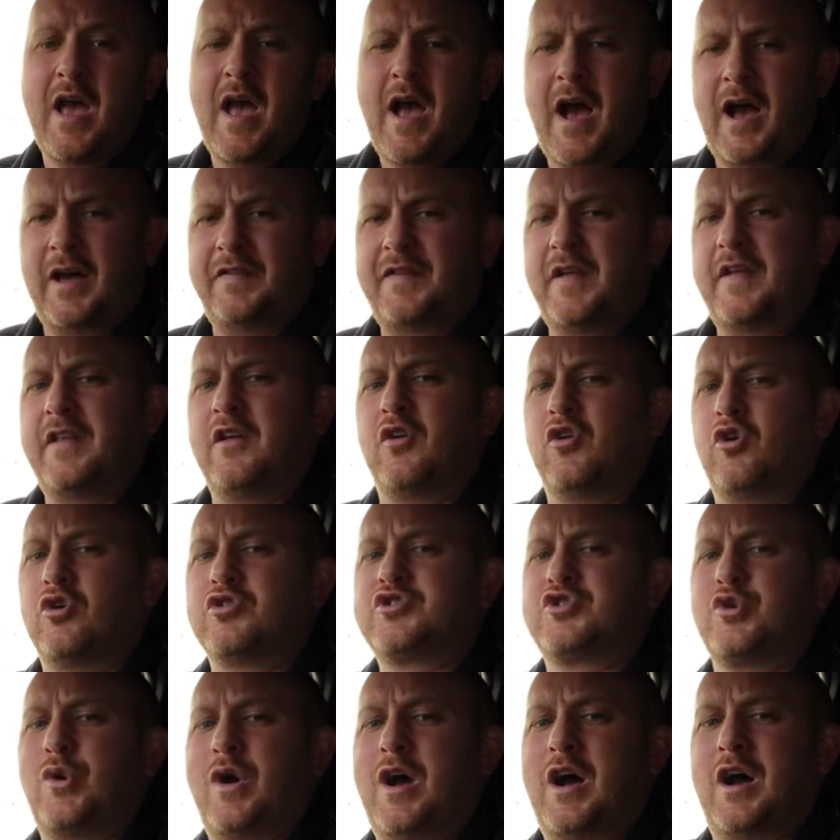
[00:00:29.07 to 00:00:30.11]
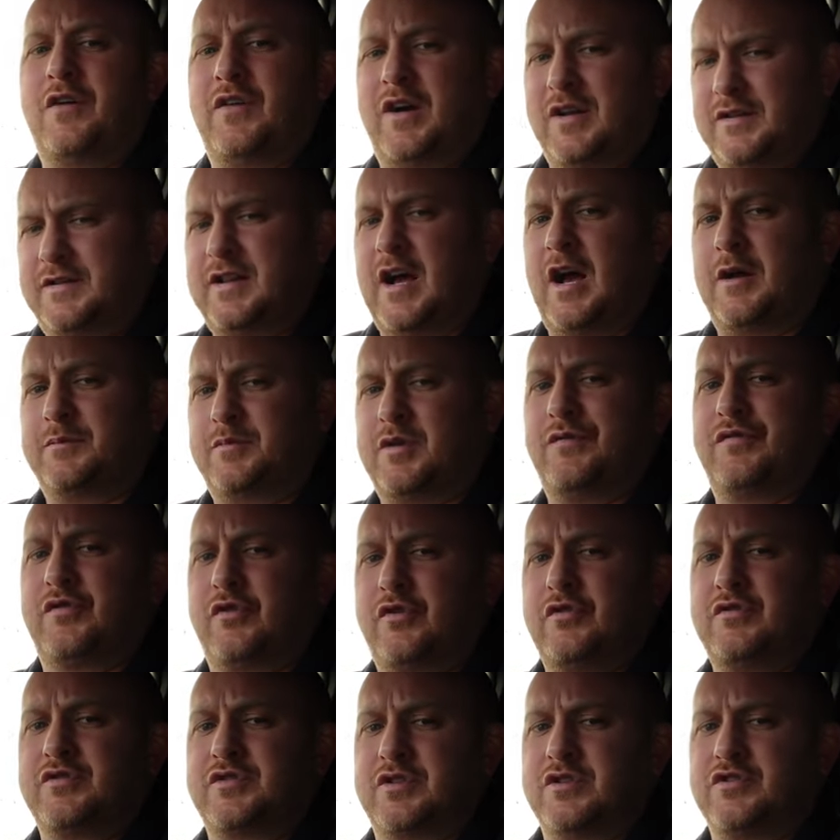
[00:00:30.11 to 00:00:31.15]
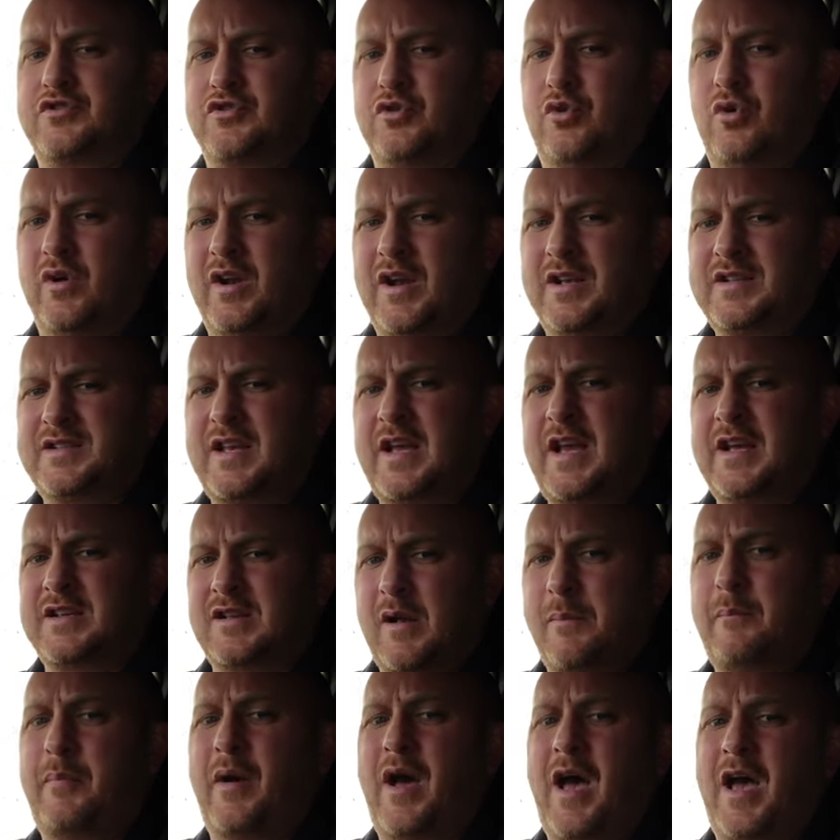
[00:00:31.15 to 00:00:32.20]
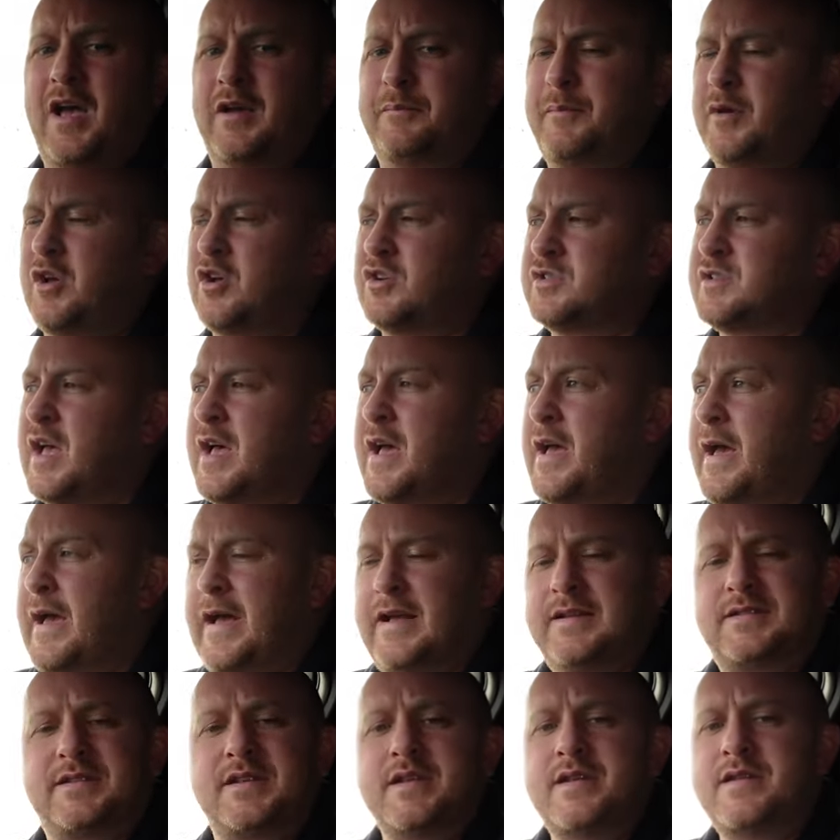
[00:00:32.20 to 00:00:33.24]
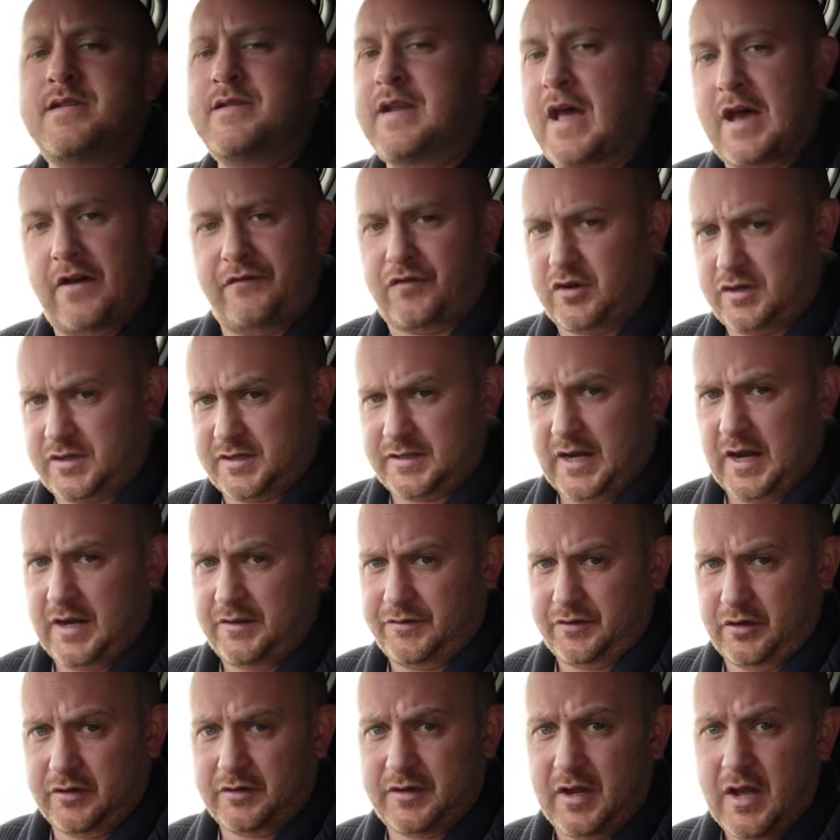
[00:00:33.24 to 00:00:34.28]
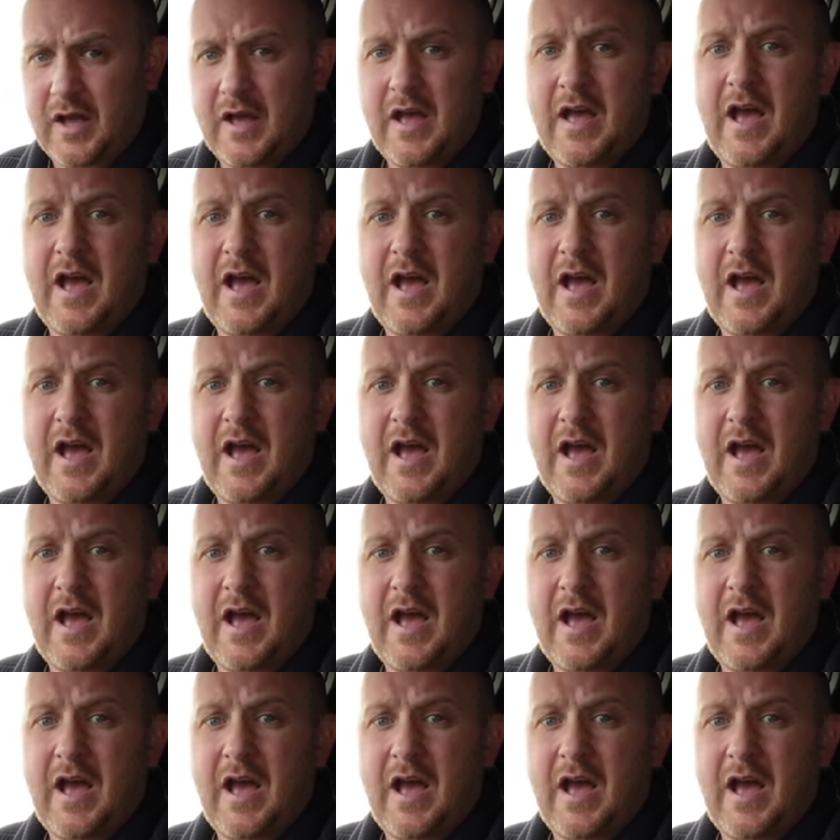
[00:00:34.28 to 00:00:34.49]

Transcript: And then it'll also have adaptive cruise control. And I say as a pack because it's never standard.